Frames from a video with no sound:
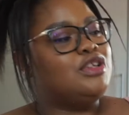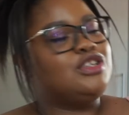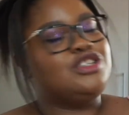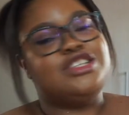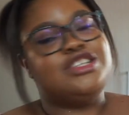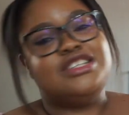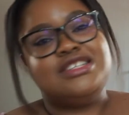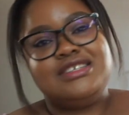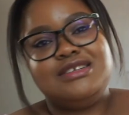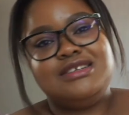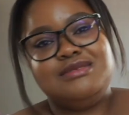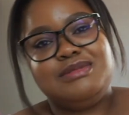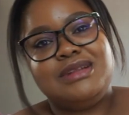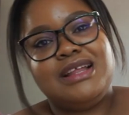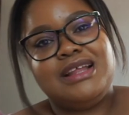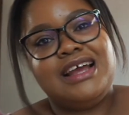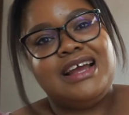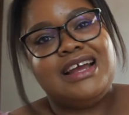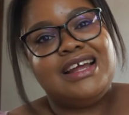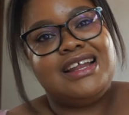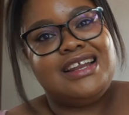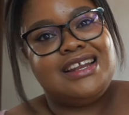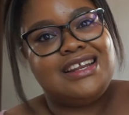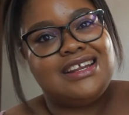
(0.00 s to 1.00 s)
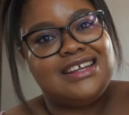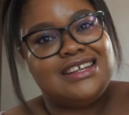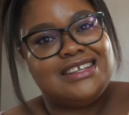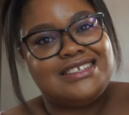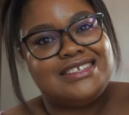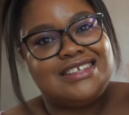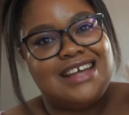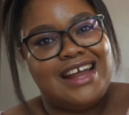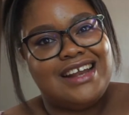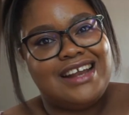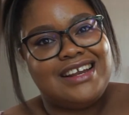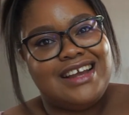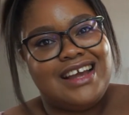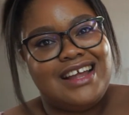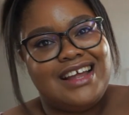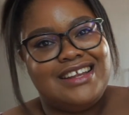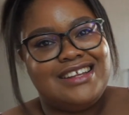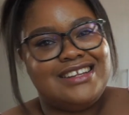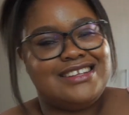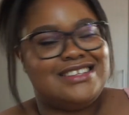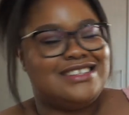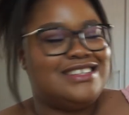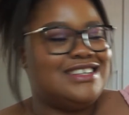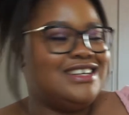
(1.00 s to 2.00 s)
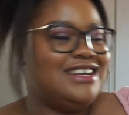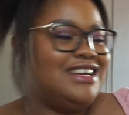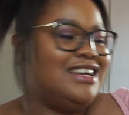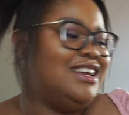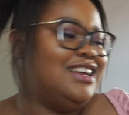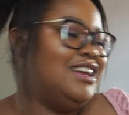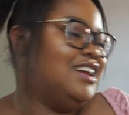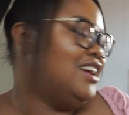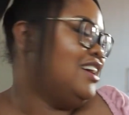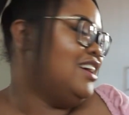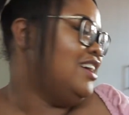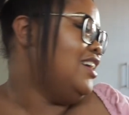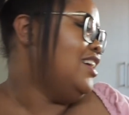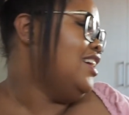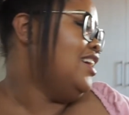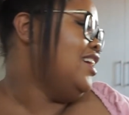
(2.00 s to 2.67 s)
Just the plain tan colored tee here.